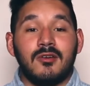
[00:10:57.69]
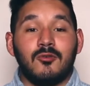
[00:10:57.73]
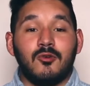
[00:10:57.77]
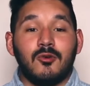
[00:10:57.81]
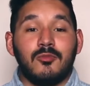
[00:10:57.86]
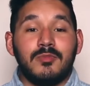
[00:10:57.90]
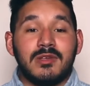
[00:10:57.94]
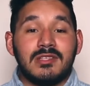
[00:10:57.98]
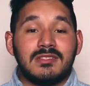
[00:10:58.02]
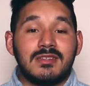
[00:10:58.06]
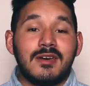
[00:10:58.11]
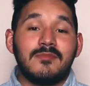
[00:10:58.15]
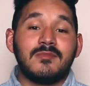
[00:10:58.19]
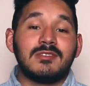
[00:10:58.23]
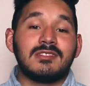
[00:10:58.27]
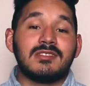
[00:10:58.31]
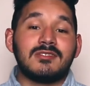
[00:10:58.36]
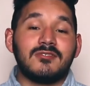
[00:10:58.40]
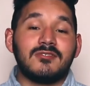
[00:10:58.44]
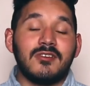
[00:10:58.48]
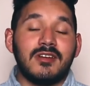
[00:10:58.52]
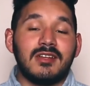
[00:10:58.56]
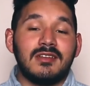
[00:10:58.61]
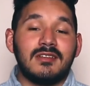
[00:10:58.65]
and will be
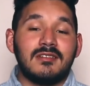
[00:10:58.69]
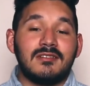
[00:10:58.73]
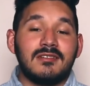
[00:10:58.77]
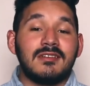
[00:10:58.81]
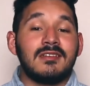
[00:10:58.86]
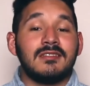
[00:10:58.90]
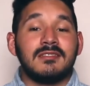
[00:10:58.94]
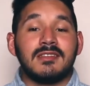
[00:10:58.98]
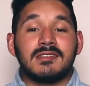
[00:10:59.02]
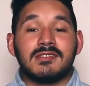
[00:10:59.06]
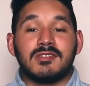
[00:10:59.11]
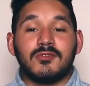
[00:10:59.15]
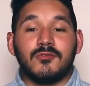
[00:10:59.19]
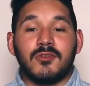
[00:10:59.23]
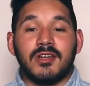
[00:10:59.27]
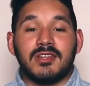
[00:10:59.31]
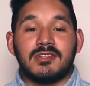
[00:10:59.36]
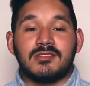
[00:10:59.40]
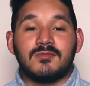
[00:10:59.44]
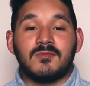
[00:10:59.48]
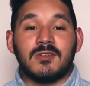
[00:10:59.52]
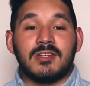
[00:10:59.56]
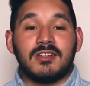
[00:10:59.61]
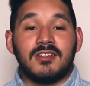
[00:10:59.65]
demonstrated in this
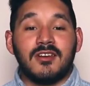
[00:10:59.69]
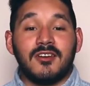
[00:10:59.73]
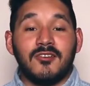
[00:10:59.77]
arrangement